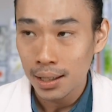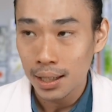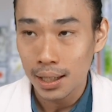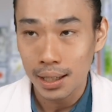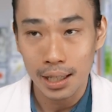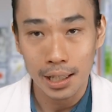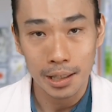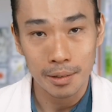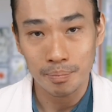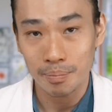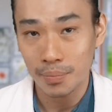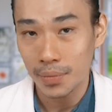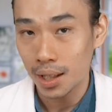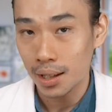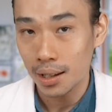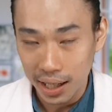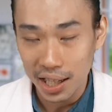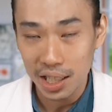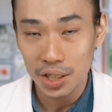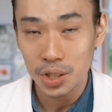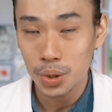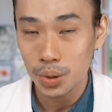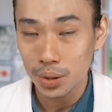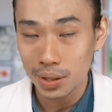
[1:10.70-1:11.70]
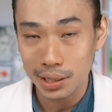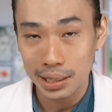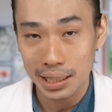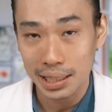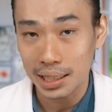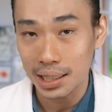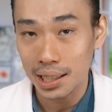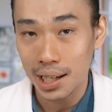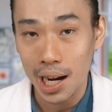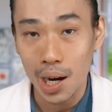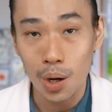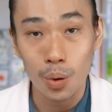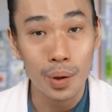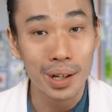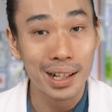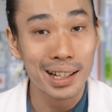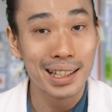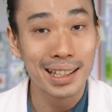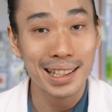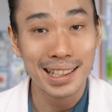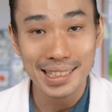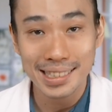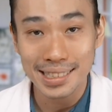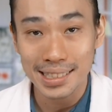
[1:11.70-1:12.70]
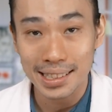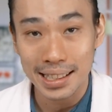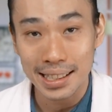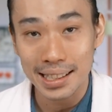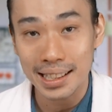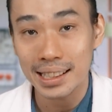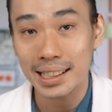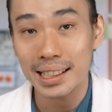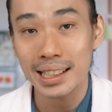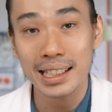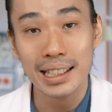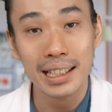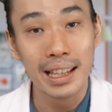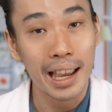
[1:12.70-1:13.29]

And actually, our kidney